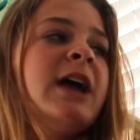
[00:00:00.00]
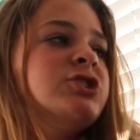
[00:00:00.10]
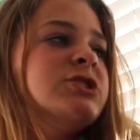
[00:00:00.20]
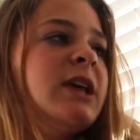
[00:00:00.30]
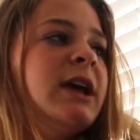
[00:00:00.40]

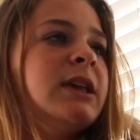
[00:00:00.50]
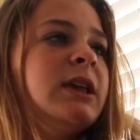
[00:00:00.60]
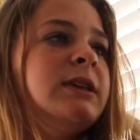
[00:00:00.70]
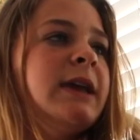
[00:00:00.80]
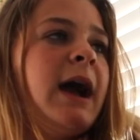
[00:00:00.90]
And she's like,
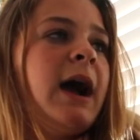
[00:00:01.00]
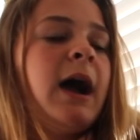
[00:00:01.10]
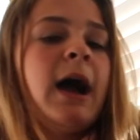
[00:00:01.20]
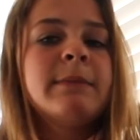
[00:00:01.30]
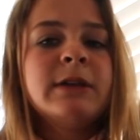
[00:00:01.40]

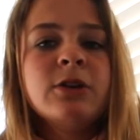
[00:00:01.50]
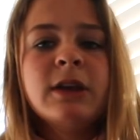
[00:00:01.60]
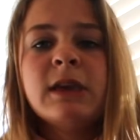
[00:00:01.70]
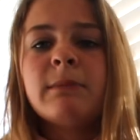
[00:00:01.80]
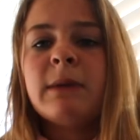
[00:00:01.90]
yeah, I'm here
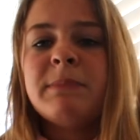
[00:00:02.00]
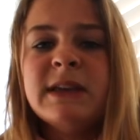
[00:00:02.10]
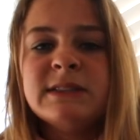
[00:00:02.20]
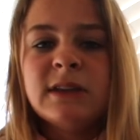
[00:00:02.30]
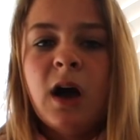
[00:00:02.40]
getting my
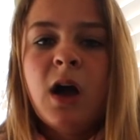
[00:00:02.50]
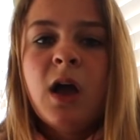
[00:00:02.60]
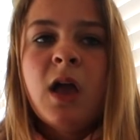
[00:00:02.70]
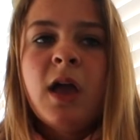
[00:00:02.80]
pizza.